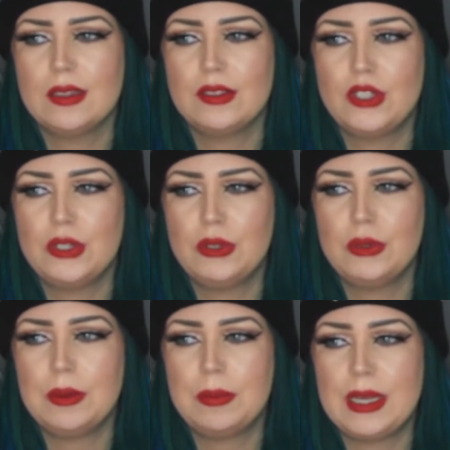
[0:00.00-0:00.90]

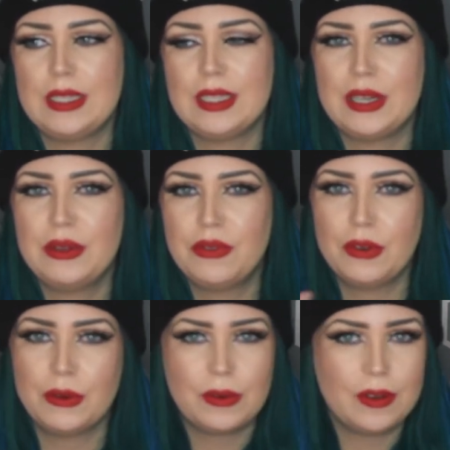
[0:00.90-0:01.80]
to basically
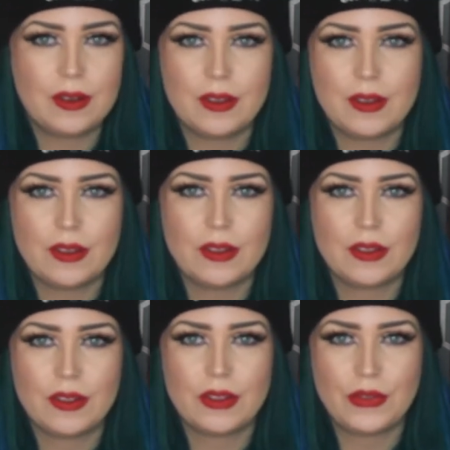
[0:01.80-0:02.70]
flaunt
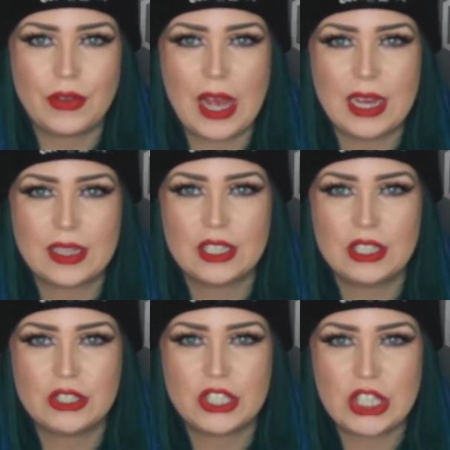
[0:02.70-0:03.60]
the fact that
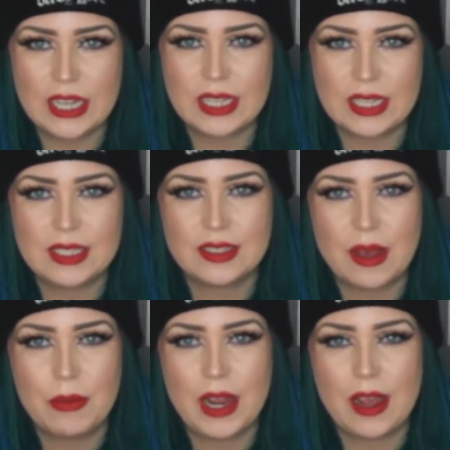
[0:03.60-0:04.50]
you're shagging
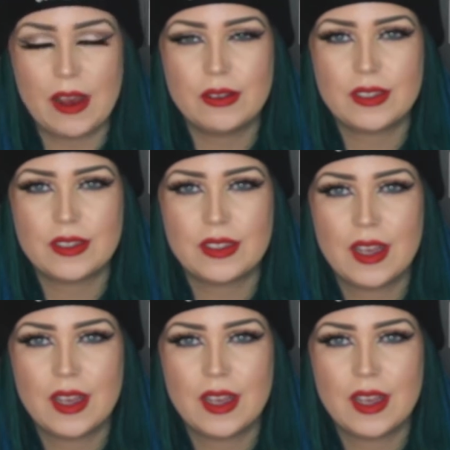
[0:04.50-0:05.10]
someone else,